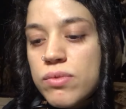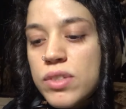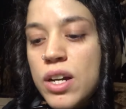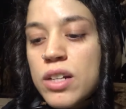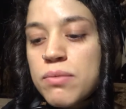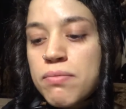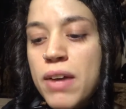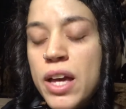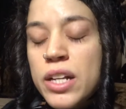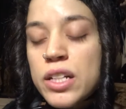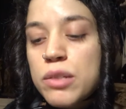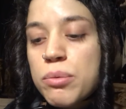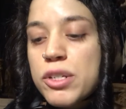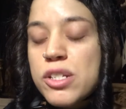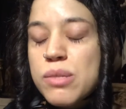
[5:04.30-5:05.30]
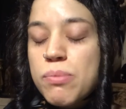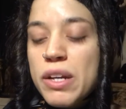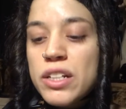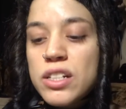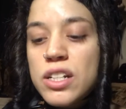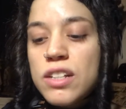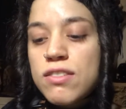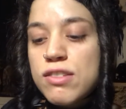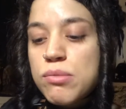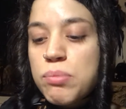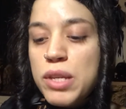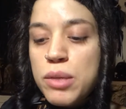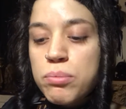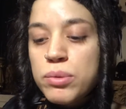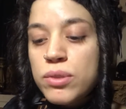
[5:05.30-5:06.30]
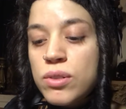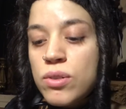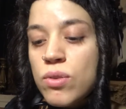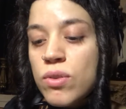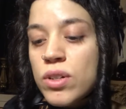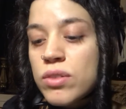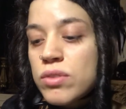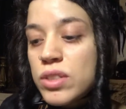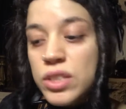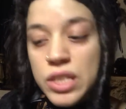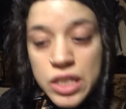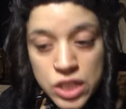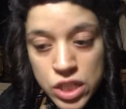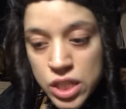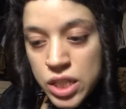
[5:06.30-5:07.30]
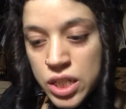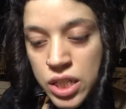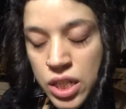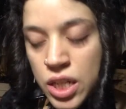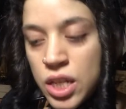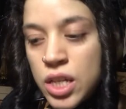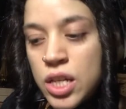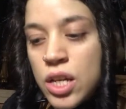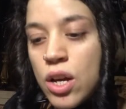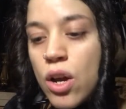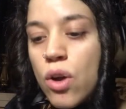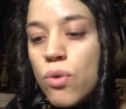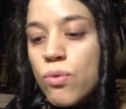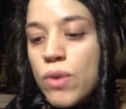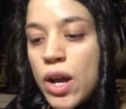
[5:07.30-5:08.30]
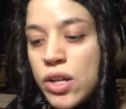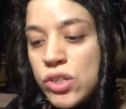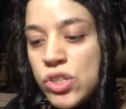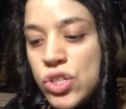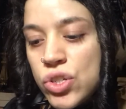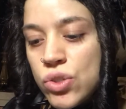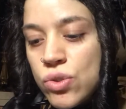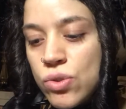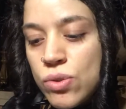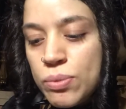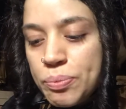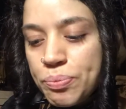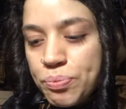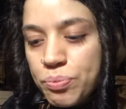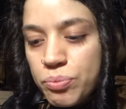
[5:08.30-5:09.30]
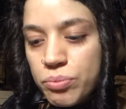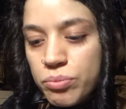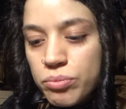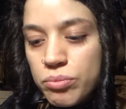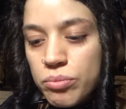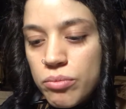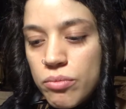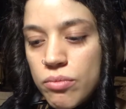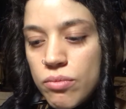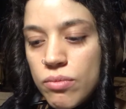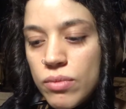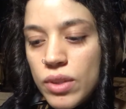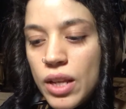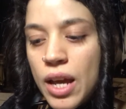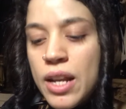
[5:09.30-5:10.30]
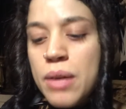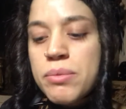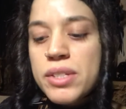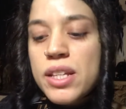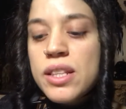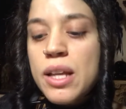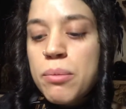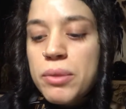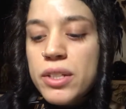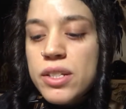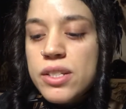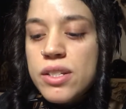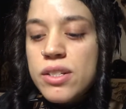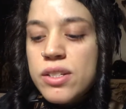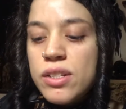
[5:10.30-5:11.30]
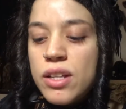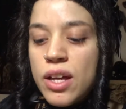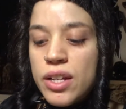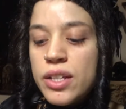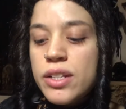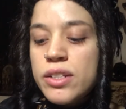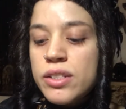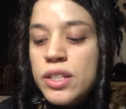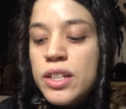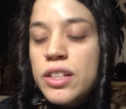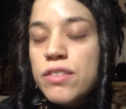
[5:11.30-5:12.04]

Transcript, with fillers: dogmatic perspectives people or religion around you and I'm saying that because there's a lot here like